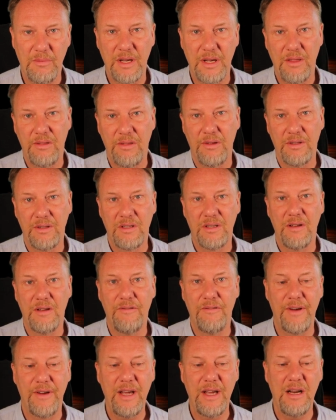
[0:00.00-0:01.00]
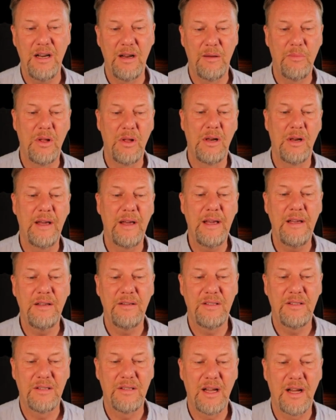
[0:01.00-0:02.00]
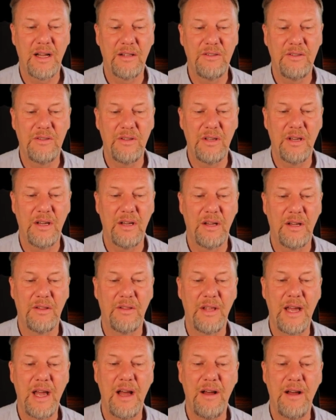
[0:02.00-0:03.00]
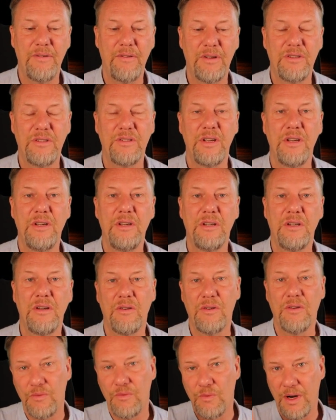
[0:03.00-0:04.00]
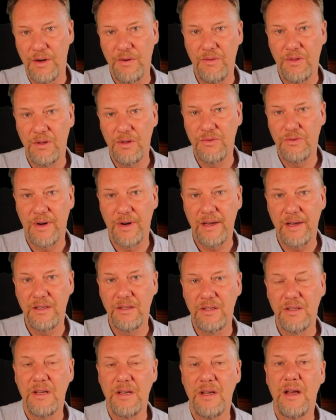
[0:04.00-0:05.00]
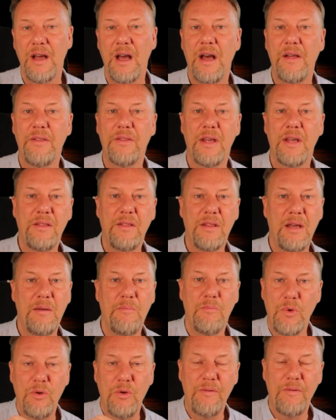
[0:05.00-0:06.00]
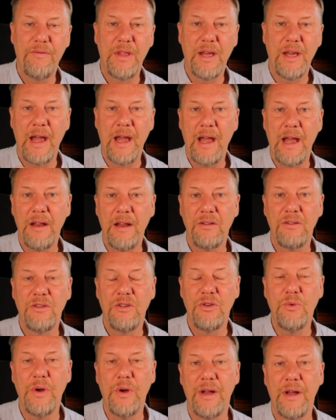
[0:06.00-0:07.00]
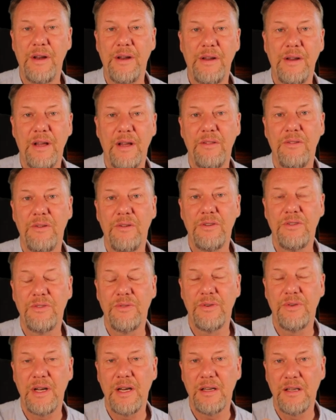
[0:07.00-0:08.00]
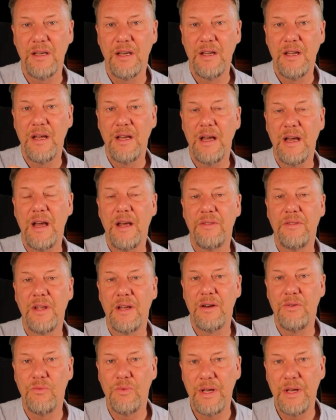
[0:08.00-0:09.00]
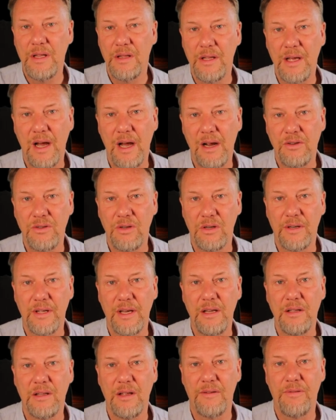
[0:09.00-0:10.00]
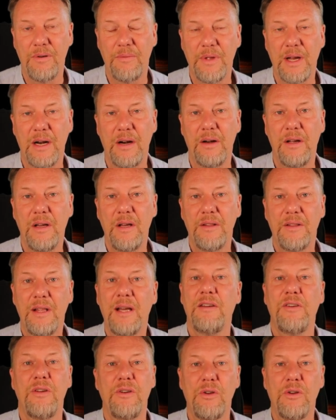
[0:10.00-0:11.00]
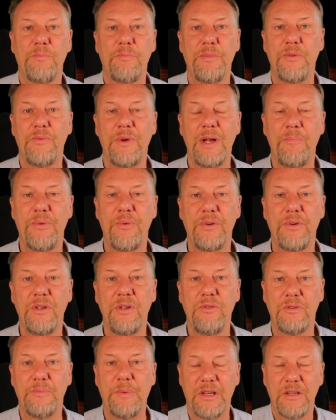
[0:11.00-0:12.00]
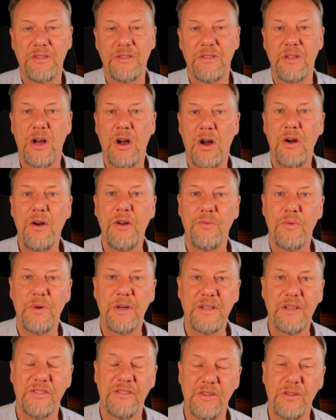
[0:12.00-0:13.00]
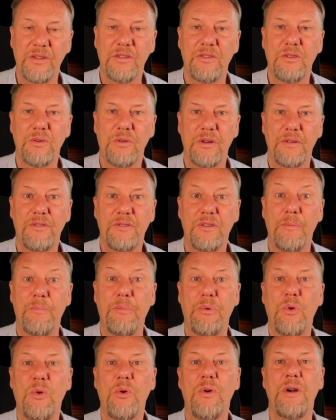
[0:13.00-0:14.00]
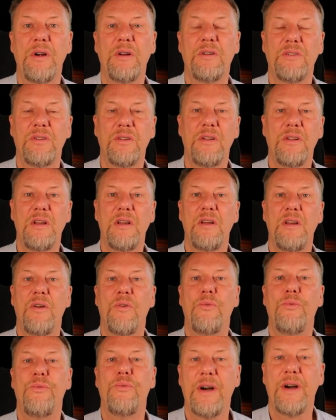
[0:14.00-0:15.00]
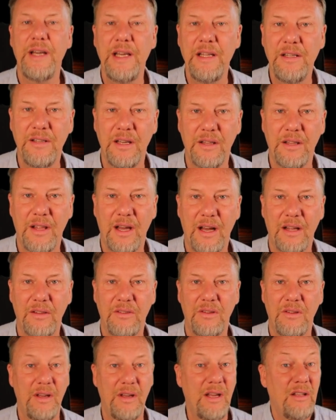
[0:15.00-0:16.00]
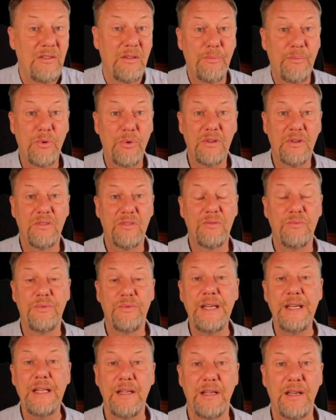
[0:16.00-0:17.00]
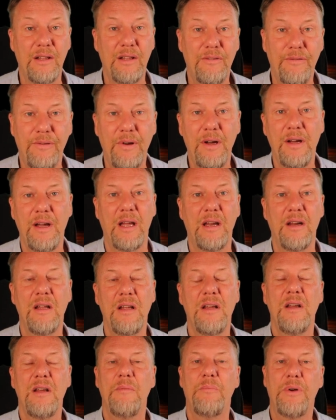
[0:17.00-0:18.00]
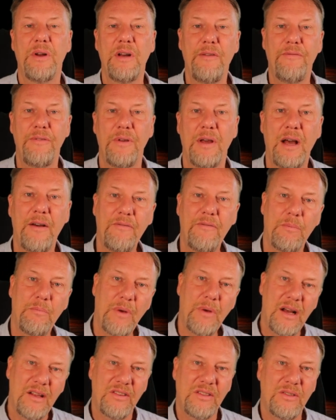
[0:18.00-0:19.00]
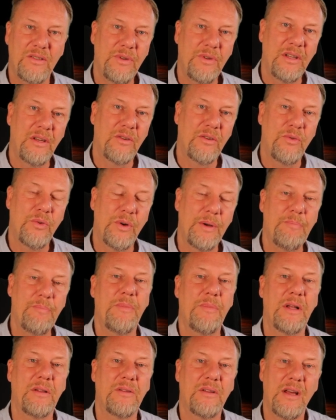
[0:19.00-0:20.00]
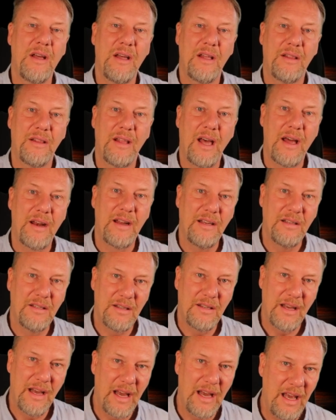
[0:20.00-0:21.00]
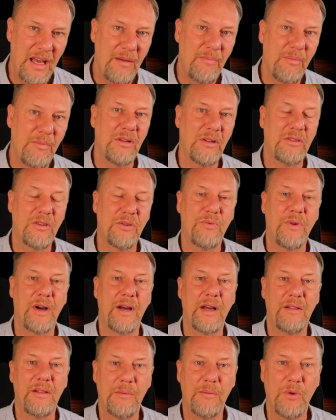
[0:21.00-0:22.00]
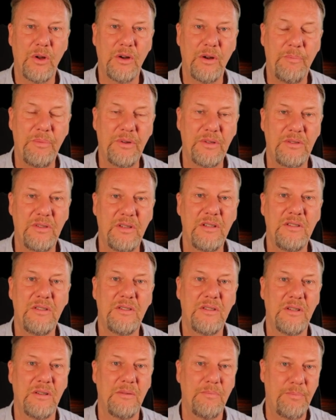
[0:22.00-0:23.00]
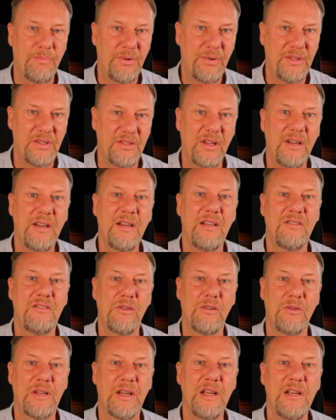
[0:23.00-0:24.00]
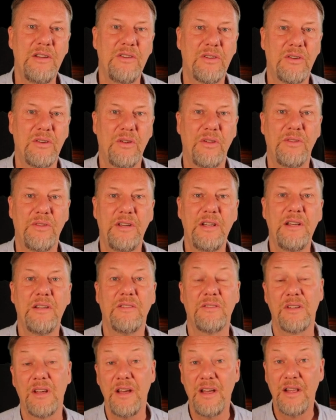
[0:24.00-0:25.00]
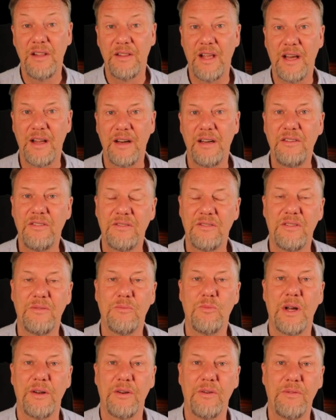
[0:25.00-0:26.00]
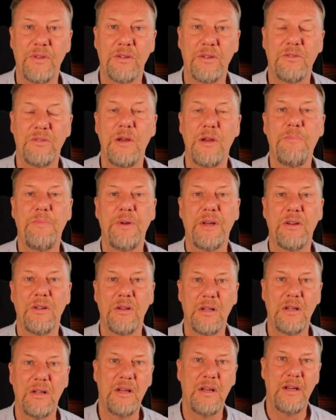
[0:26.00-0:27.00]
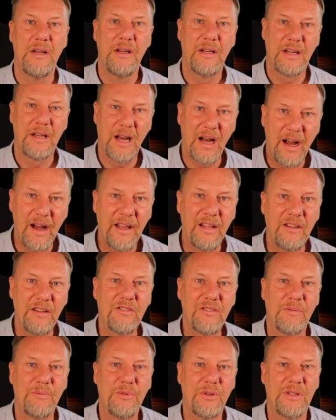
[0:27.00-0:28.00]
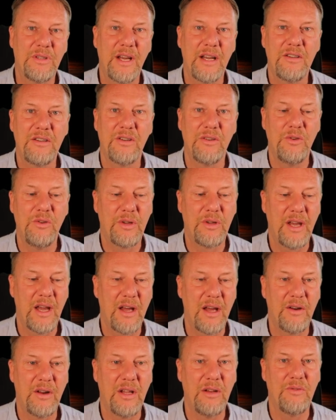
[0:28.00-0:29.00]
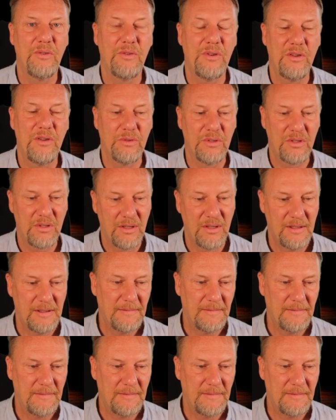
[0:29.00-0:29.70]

methods available is that they have a sync on one of the tracks, and then they move the head to another track and then read the actual data from there. That cannot be reproduced because the hardware does not sort of support writing that. It supports reading it fine, but if you have a mastering equipment that is able to write them on a precise location on the disk, that is one of the typical kinds of protection you can introduce.